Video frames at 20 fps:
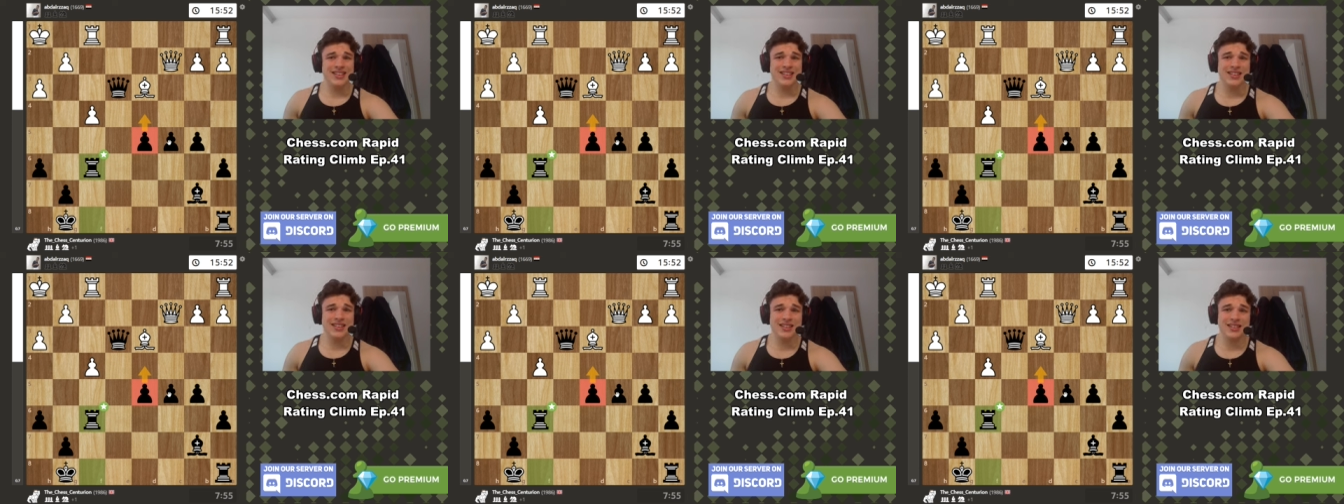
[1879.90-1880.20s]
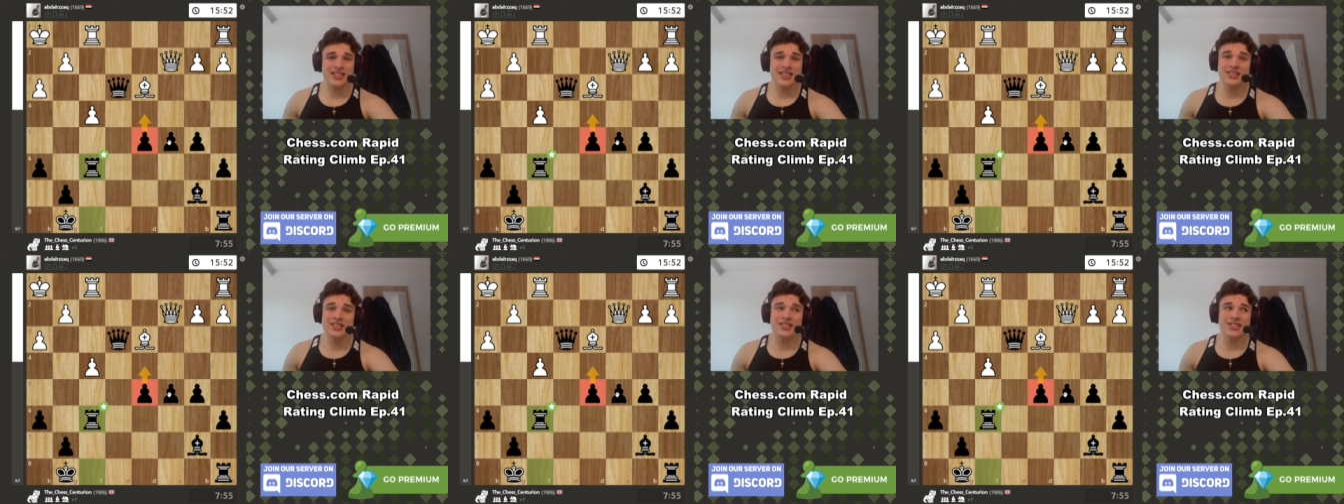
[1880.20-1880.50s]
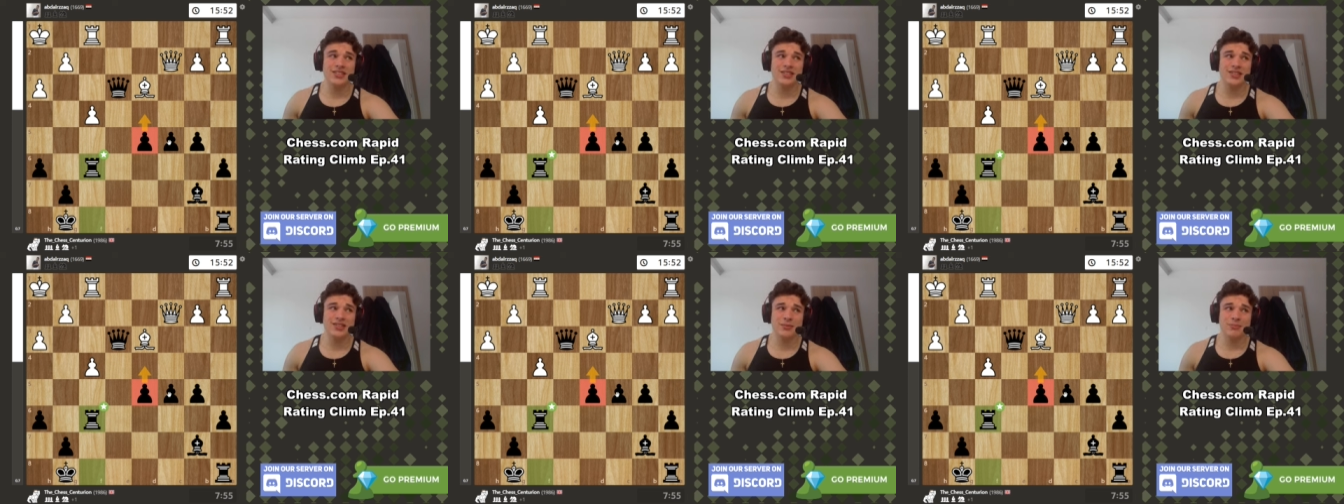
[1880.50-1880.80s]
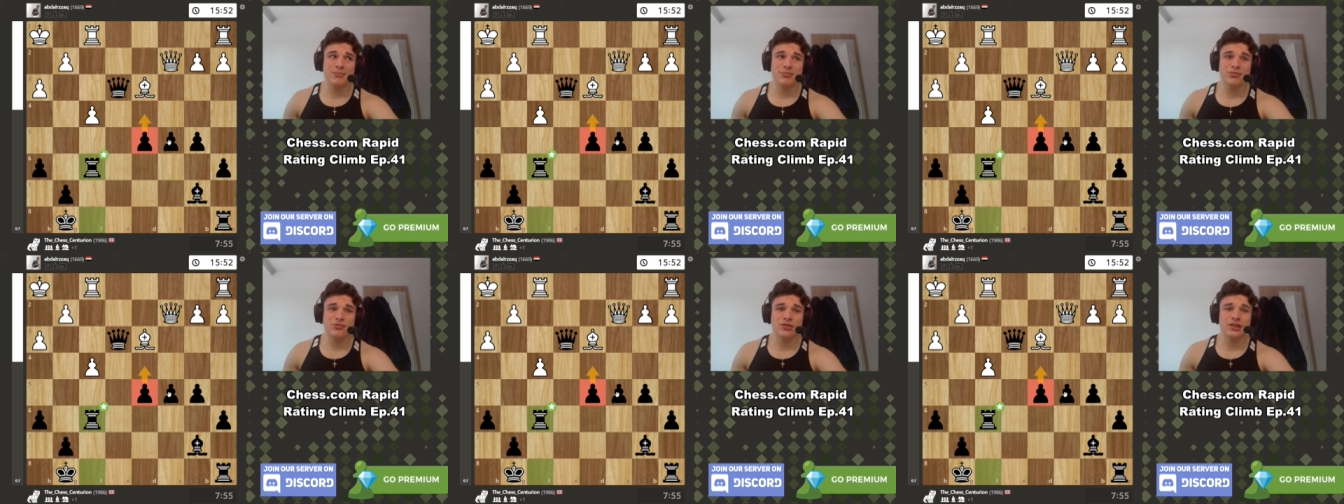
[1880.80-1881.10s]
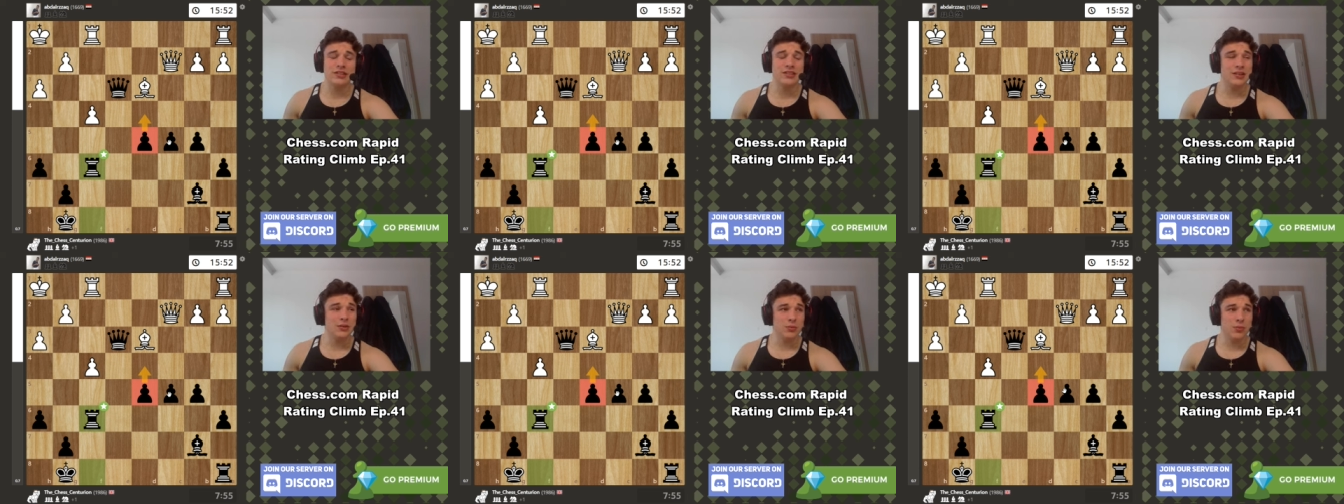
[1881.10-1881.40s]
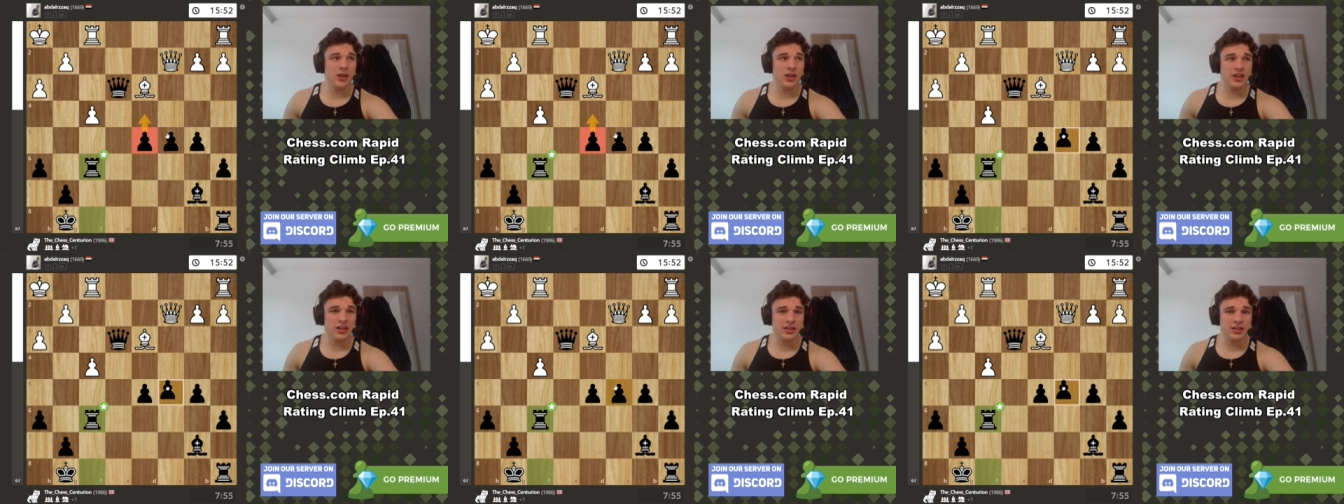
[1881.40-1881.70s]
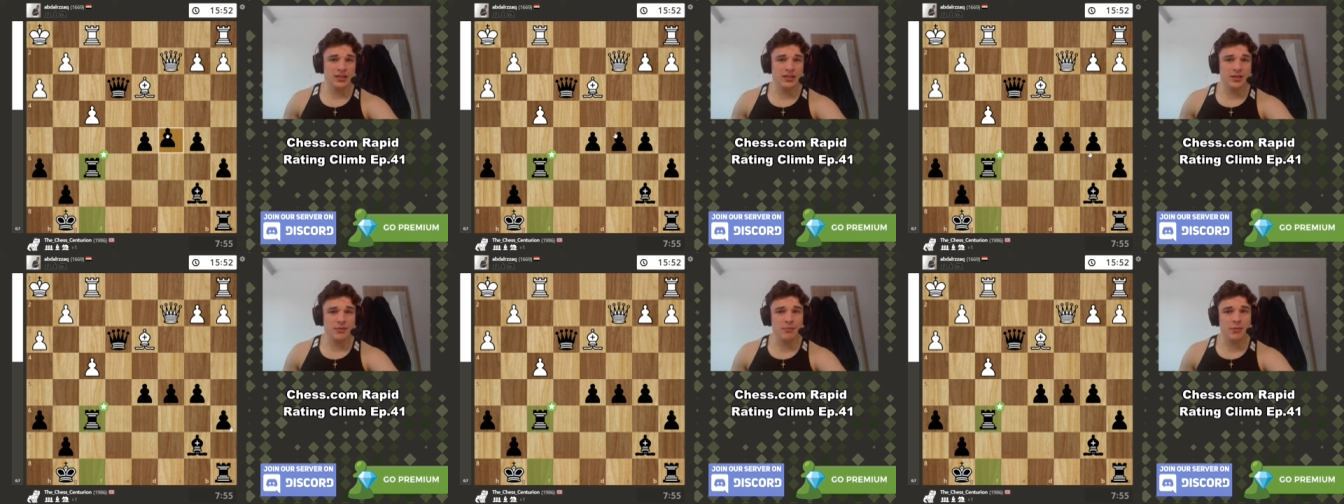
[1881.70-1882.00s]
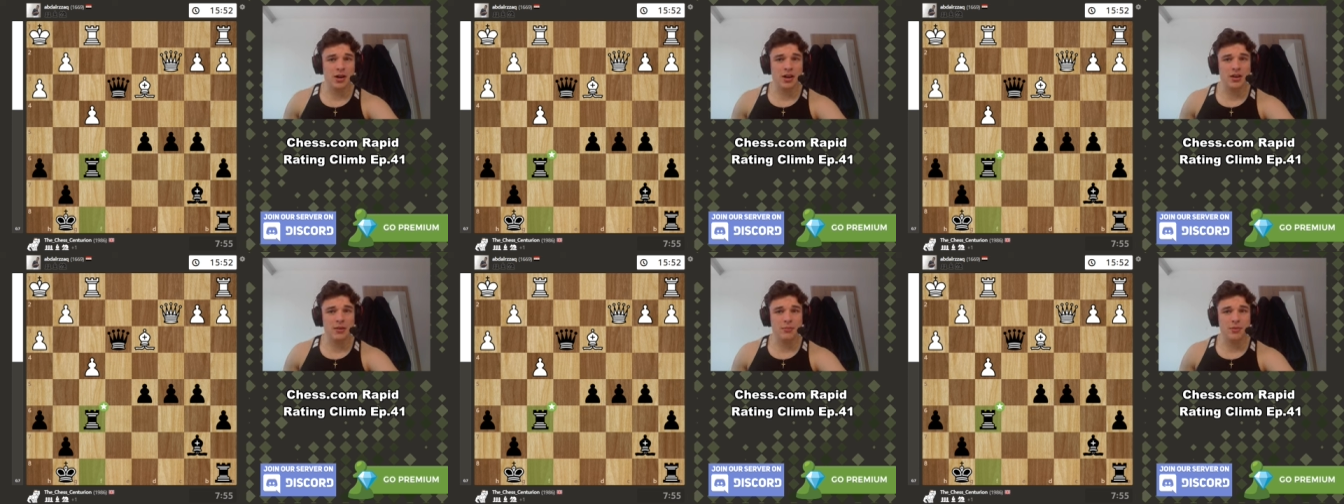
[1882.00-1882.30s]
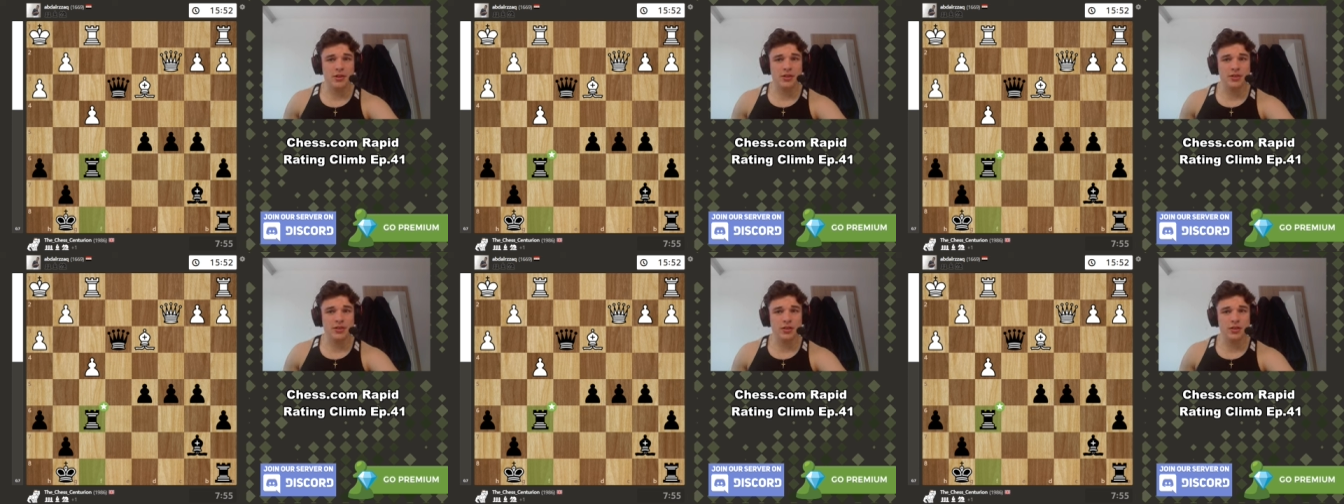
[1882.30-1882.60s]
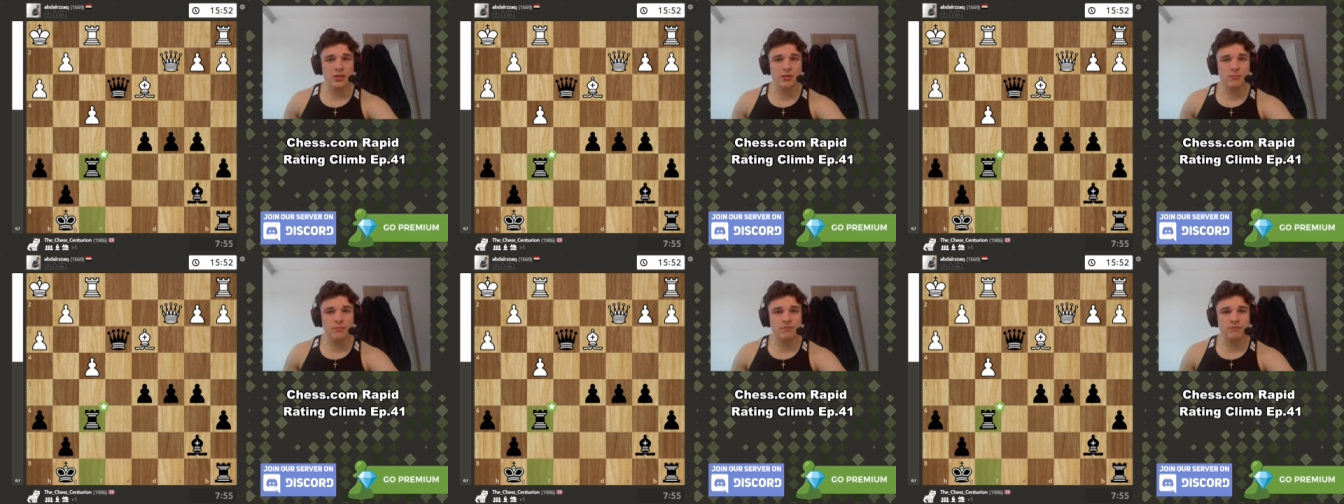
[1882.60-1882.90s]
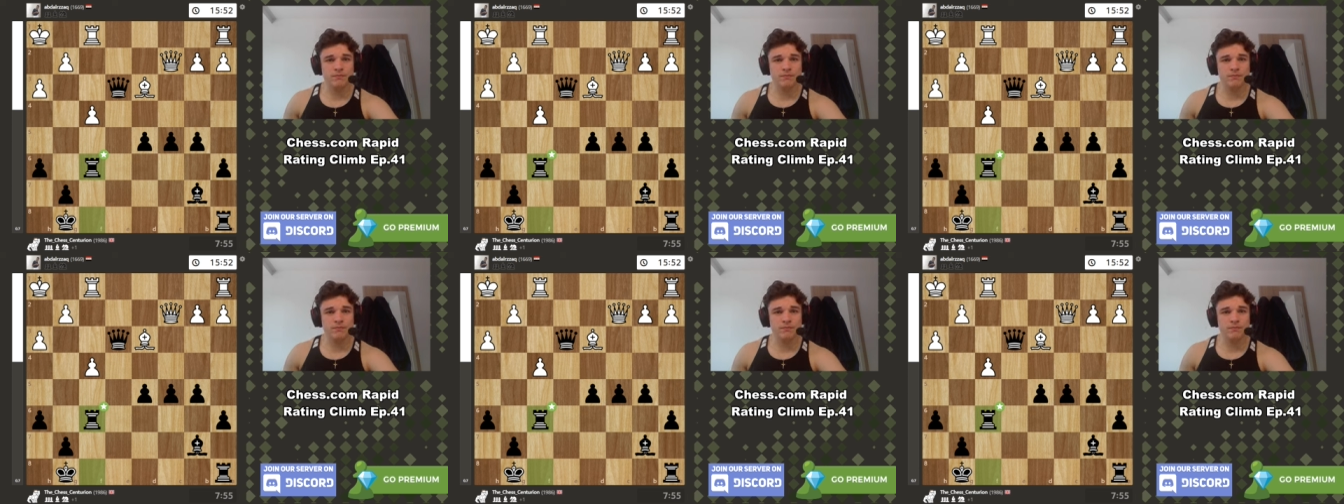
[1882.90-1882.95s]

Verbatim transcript: Uh, this is pretty winning in my opinion.